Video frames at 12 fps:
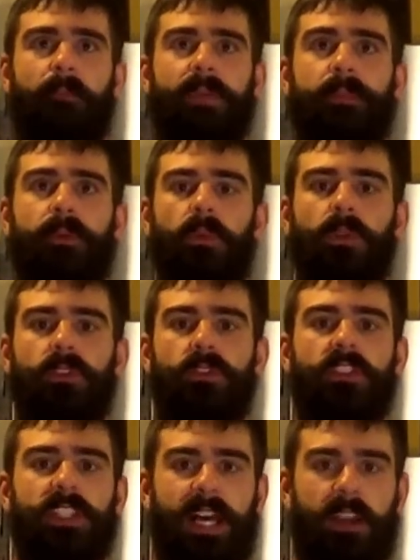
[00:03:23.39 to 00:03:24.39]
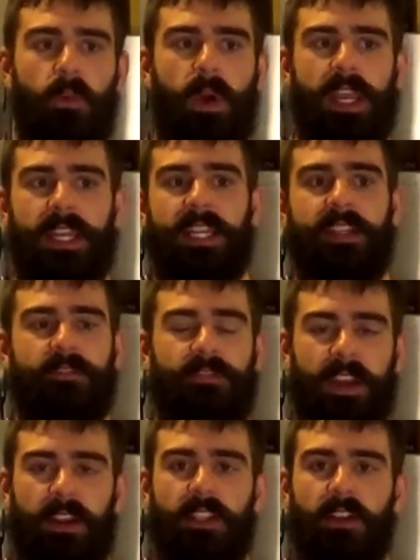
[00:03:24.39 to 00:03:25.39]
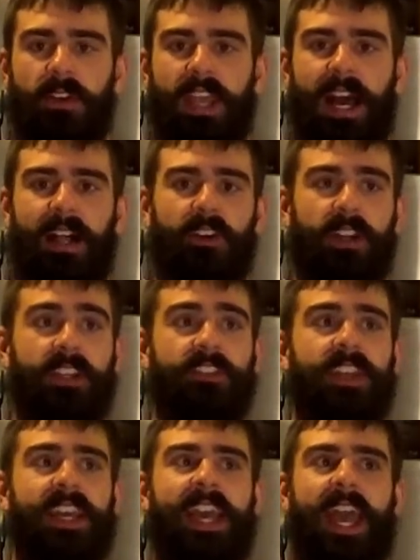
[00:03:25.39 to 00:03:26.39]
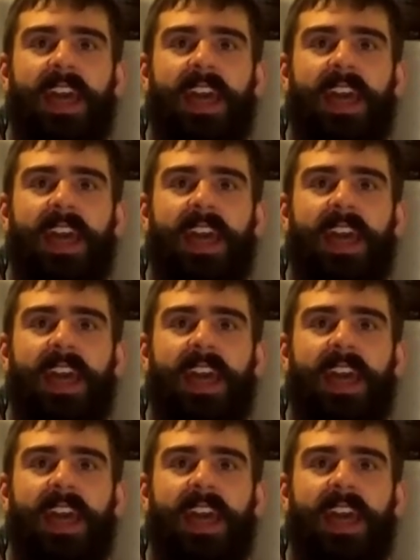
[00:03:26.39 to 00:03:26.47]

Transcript: people will lose a lot of weight eating very low calories,